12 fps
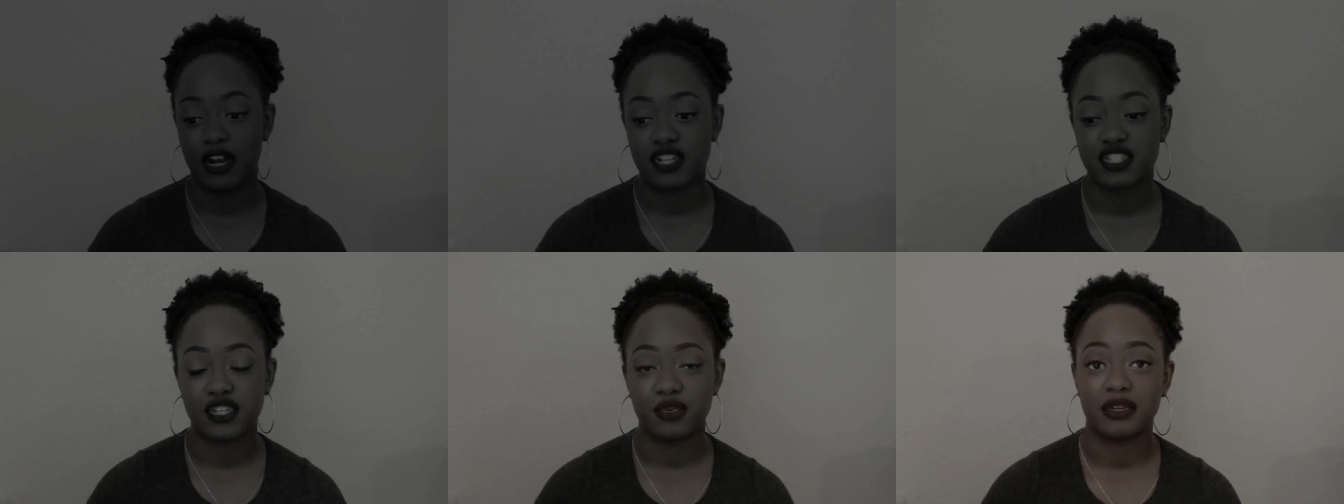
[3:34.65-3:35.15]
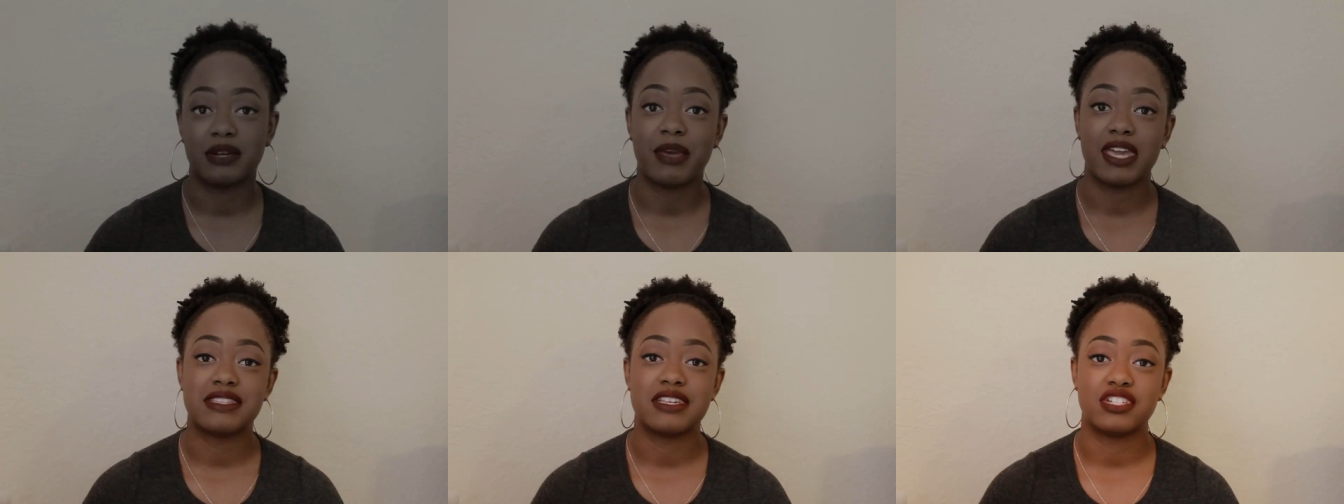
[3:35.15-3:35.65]
also you want to
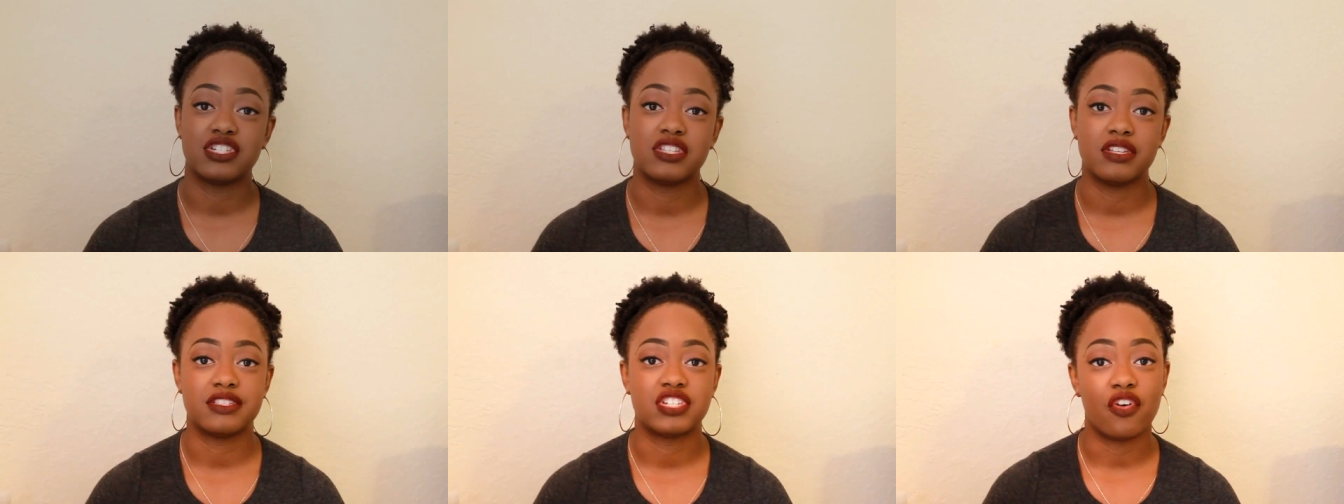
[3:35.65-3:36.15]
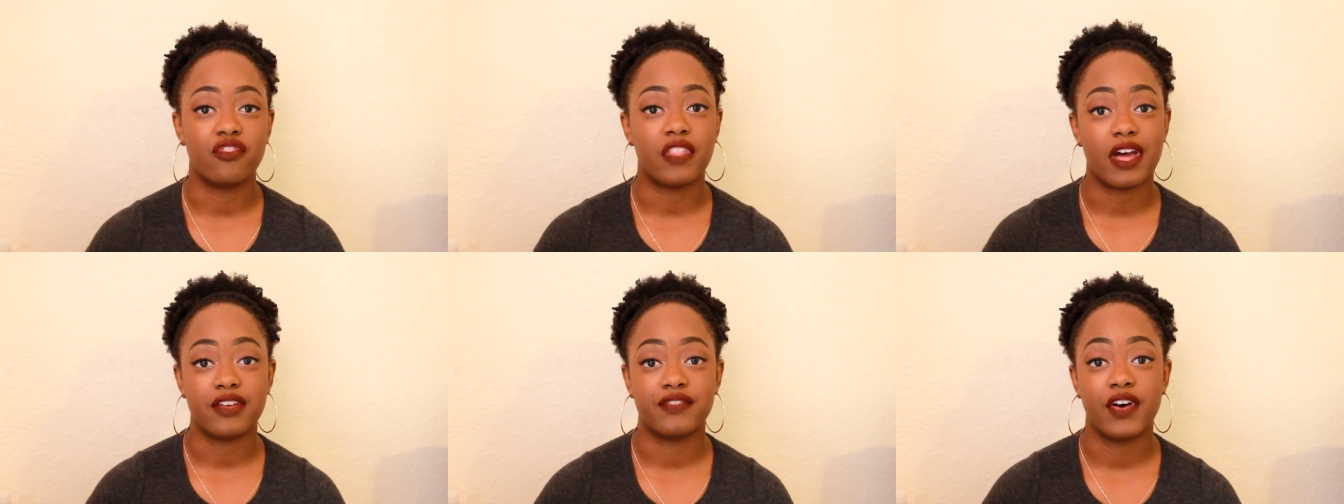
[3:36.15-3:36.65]
pay attention to the shelf
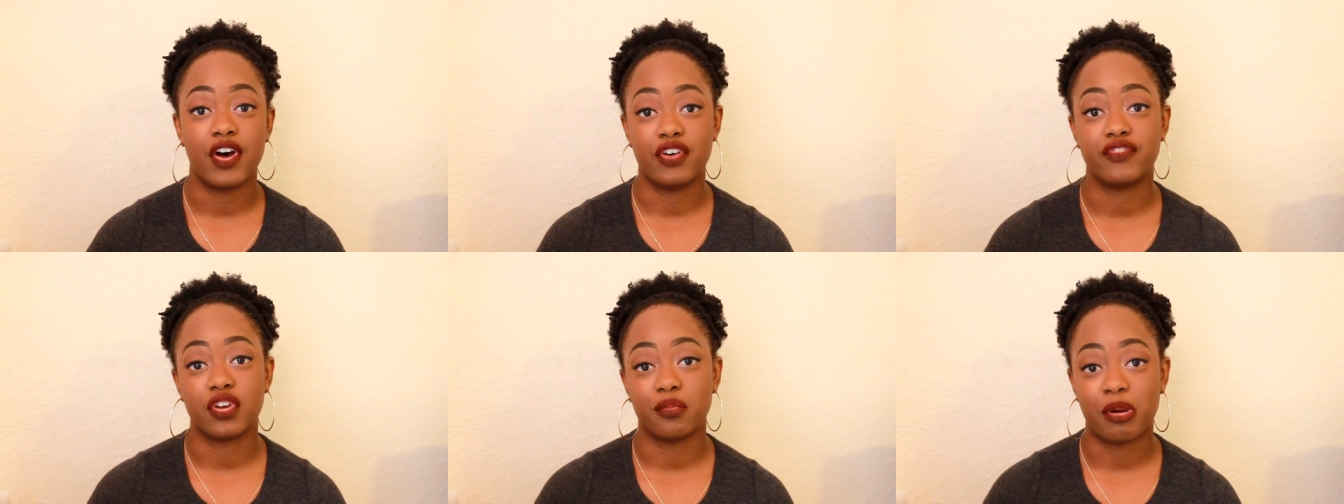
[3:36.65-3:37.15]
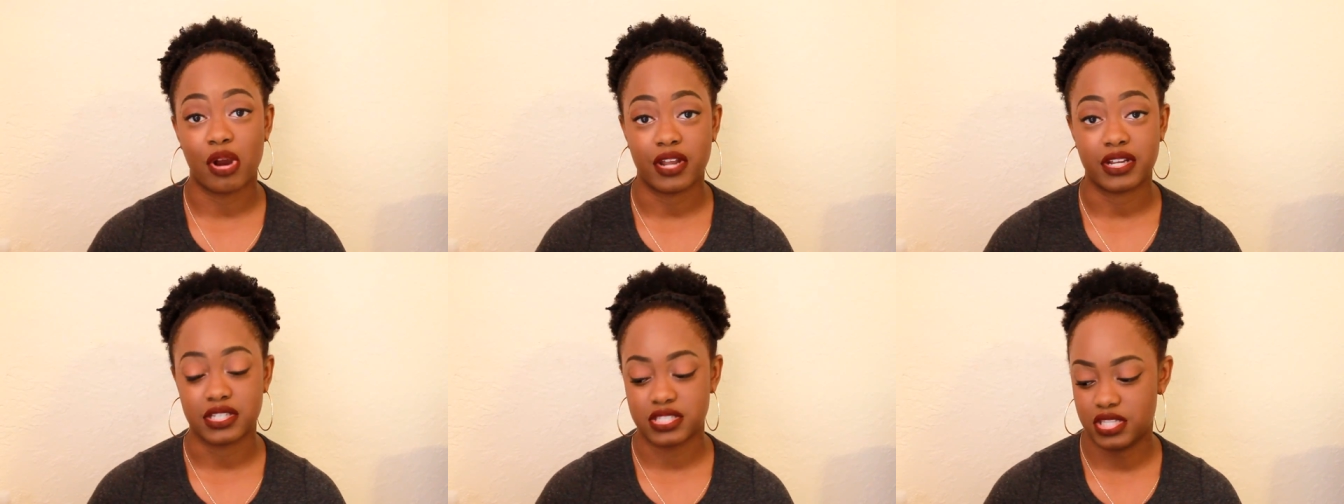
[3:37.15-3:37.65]
life of your
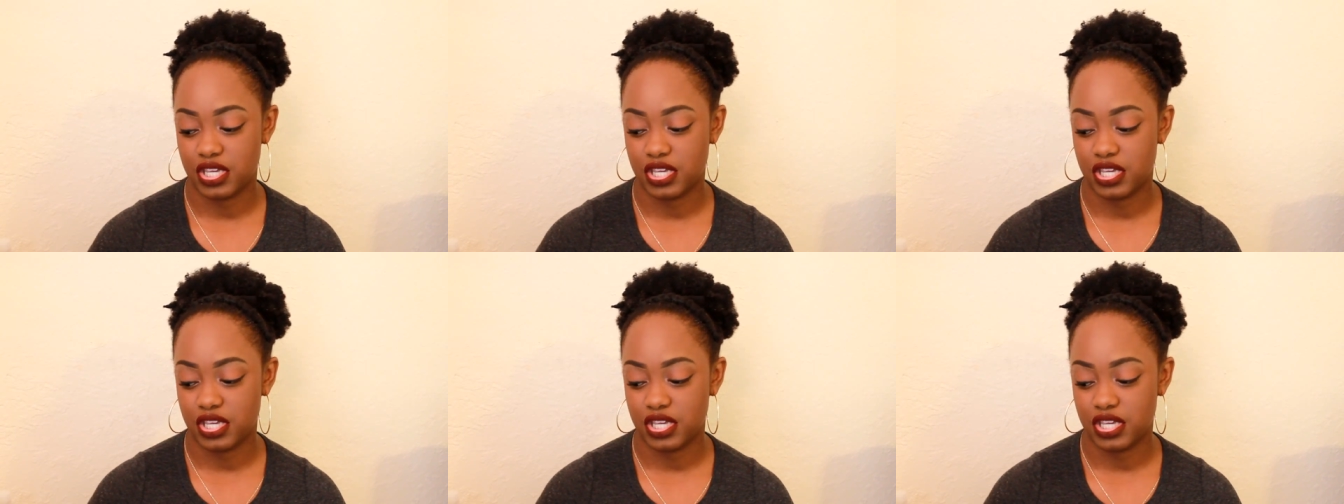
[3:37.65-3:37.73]
products.